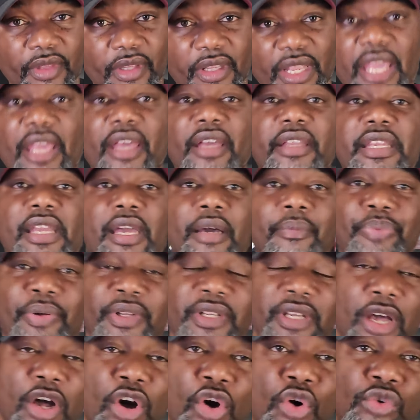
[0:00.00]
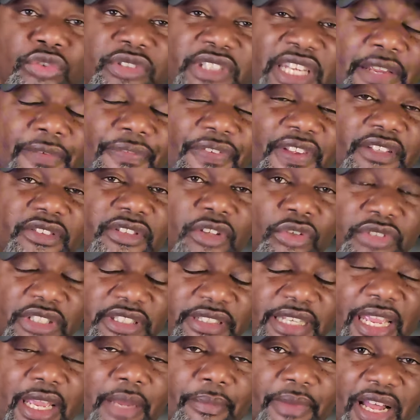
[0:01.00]
Hell yeah, I'm putting the whole defense on
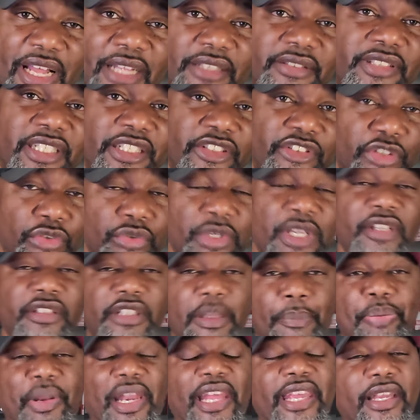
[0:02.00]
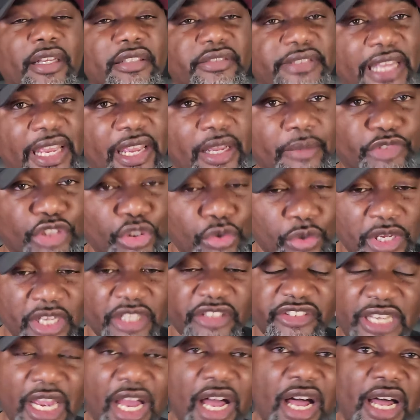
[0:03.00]
the damn hot seat too. The players damn too.
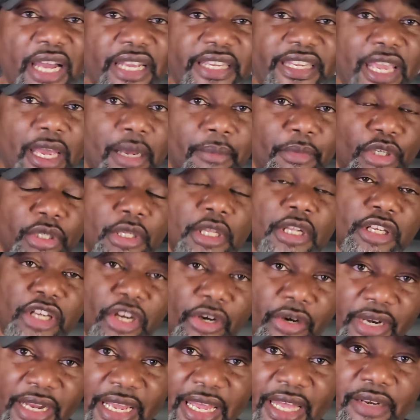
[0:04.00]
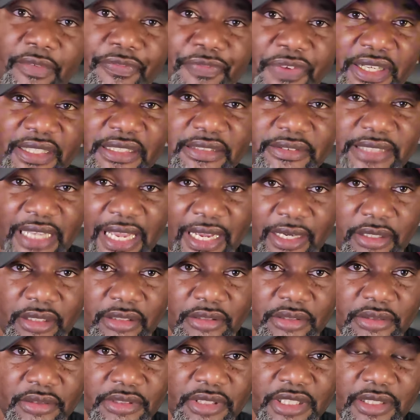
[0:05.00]
Jahad Campbell, learn how to fucking
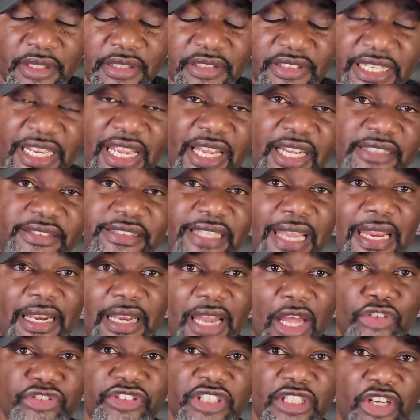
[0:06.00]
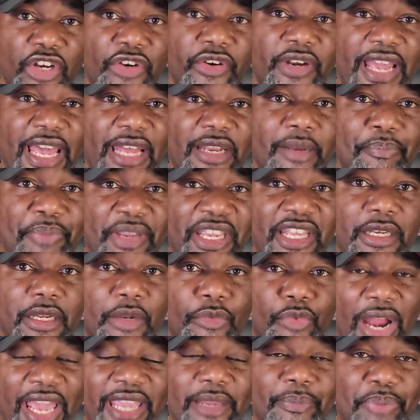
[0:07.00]
tackle. Deontay Lawson, learn how to be in
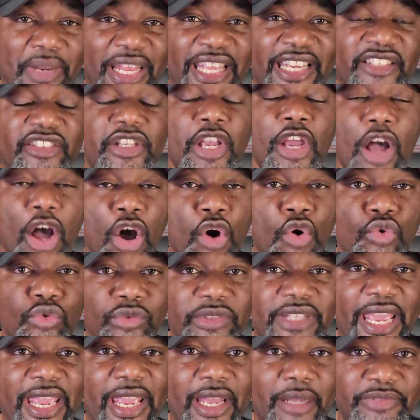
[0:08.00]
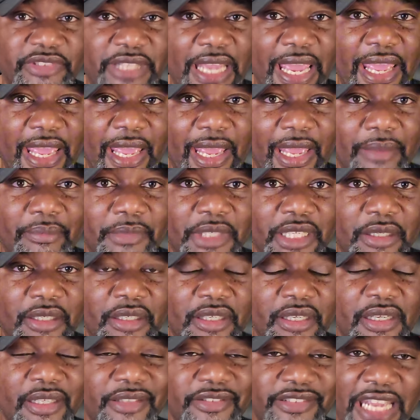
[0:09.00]
the right place on damn time.
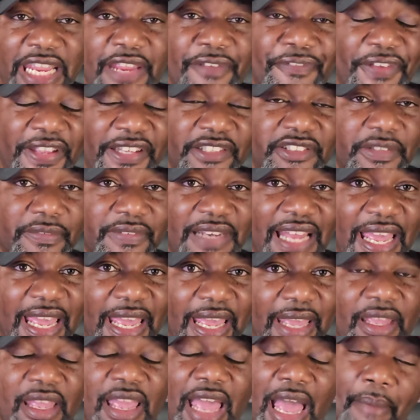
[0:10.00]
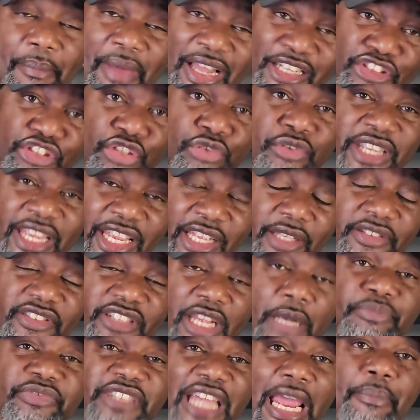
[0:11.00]
Defensive line, how about you get
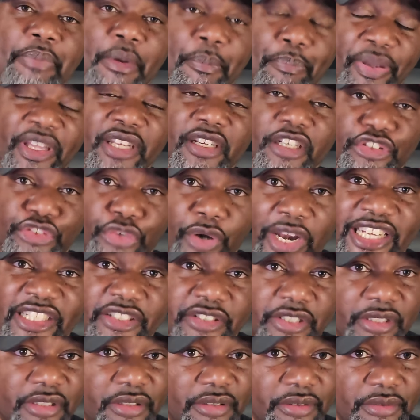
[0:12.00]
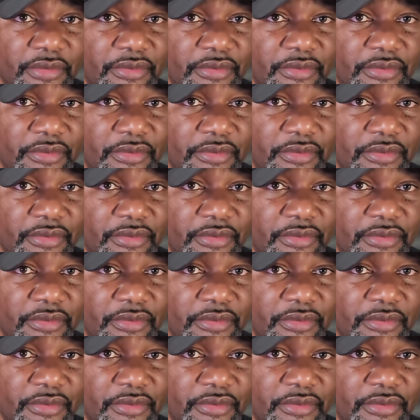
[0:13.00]
some type of penetration?